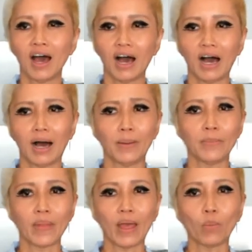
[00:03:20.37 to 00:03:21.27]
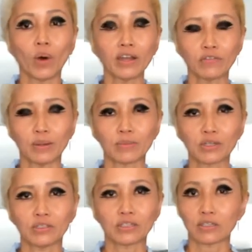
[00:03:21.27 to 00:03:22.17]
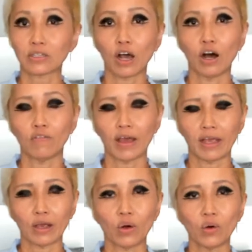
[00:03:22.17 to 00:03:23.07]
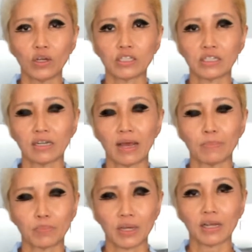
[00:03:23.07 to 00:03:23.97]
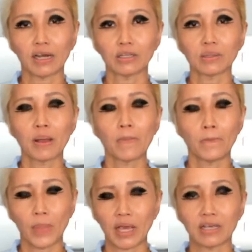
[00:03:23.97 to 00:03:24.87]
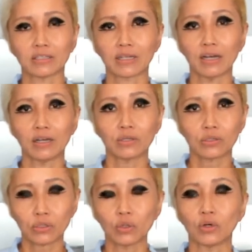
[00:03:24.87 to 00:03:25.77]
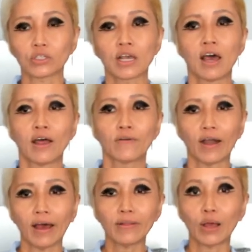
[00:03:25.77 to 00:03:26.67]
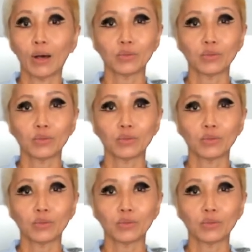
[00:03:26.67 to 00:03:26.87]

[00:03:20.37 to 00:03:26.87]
and one of them consists of a hoisin and peanut based sauce, right?